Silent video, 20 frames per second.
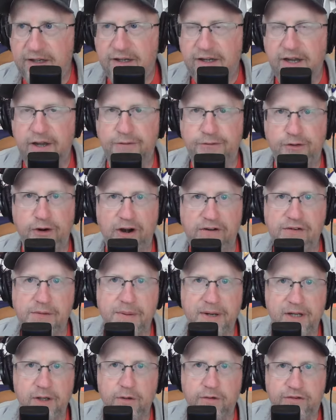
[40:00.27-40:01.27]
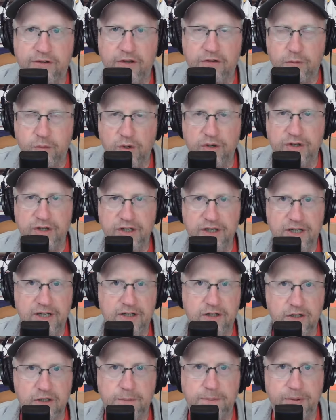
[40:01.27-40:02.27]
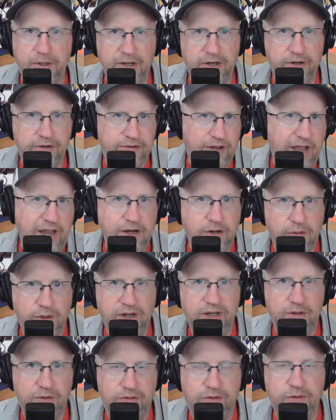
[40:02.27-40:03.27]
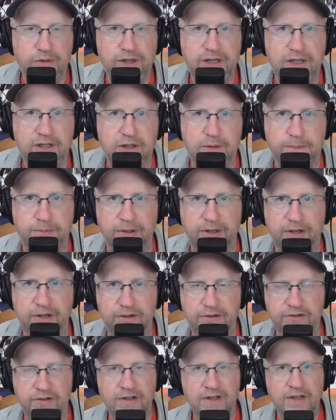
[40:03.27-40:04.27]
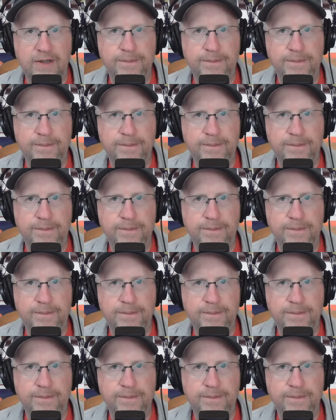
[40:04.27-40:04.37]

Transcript: and for everybody who says, well, you need good players, I agree, you do need good players.